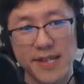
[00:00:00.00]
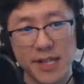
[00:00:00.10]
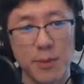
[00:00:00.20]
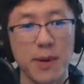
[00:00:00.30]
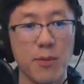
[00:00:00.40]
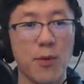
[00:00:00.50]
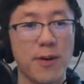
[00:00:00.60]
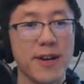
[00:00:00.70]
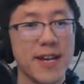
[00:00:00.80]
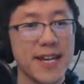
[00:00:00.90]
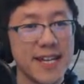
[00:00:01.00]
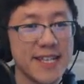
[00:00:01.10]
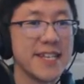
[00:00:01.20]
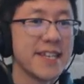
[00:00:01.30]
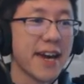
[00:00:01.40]
a little bit more in
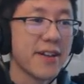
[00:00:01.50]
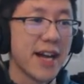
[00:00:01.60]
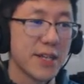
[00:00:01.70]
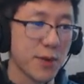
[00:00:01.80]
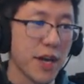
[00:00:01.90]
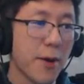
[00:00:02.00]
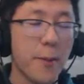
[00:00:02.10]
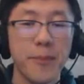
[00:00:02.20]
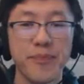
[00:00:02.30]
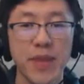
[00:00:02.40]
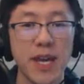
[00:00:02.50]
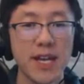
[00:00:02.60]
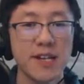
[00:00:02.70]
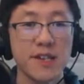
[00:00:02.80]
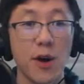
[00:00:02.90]
detail as we go.
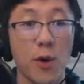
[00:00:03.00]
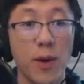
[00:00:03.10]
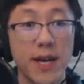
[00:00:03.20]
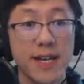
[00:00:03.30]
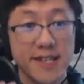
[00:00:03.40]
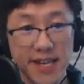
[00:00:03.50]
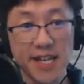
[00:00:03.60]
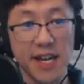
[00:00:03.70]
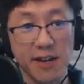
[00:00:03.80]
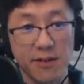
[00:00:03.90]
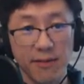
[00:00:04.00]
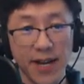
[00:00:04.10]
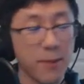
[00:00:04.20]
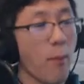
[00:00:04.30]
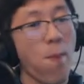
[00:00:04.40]
So seating,
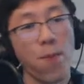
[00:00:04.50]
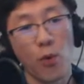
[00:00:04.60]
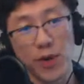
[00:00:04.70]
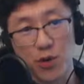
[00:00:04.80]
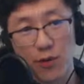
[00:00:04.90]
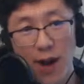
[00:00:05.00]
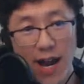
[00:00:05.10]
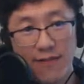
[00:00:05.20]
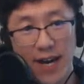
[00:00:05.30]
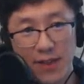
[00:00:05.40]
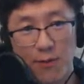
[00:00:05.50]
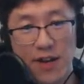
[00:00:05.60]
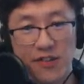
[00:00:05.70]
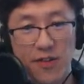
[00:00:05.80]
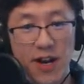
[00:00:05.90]
right? When you arrive at the
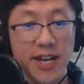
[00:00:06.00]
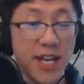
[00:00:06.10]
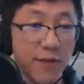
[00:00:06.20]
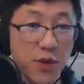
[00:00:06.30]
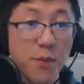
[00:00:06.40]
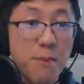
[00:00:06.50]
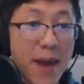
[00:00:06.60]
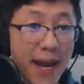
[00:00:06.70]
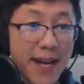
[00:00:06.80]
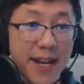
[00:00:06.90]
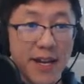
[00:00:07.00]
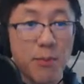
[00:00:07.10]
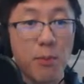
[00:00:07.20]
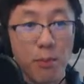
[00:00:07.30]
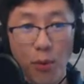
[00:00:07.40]
restaurant, if you made an
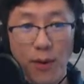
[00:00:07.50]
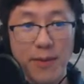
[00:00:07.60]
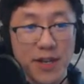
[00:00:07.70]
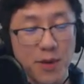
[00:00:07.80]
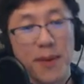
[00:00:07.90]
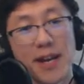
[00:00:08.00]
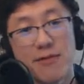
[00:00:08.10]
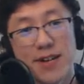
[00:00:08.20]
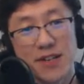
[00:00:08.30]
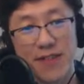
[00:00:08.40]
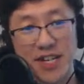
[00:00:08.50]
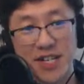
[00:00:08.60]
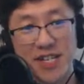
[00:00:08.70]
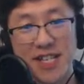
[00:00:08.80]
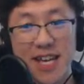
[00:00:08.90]
appointment, you made a
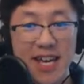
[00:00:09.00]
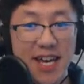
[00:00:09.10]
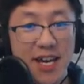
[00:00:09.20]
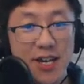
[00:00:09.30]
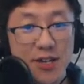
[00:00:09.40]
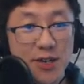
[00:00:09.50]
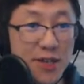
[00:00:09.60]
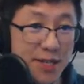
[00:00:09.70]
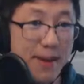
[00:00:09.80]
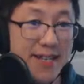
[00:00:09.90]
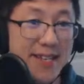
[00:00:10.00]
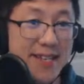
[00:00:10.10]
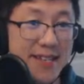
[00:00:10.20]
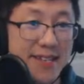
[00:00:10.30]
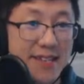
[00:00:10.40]
reservation, you expect
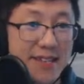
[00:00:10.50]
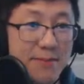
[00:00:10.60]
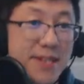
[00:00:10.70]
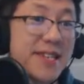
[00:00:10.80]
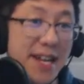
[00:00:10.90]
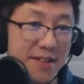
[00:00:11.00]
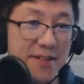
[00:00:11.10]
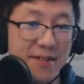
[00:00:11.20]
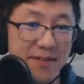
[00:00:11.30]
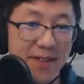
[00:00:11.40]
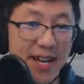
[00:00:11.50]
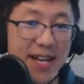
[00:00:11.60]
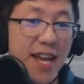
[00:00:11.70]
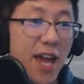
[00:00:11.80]
it to be settled, right?